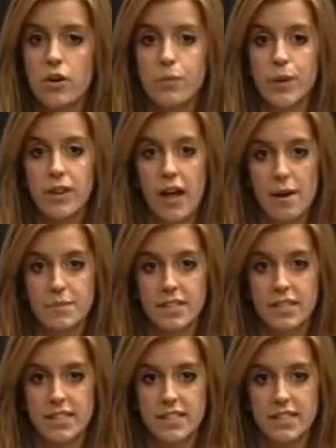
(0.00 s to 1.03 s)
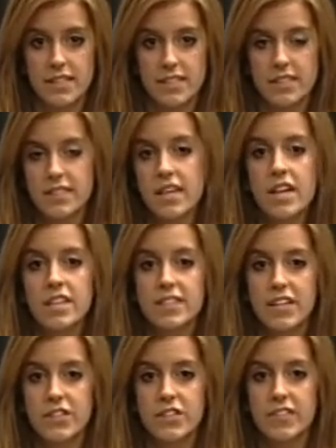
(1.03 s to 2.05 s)
relapsing diseases,
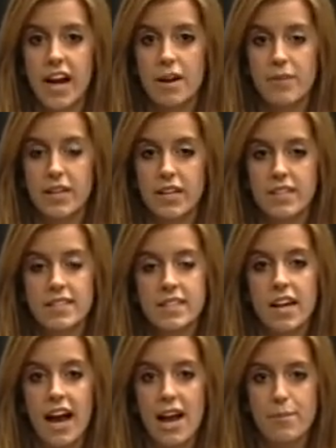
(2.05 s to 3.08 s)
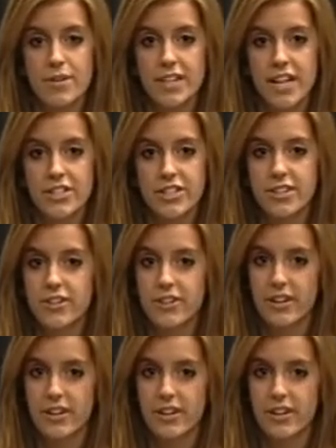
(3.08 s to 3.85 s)
such as diabetes, hypertension, or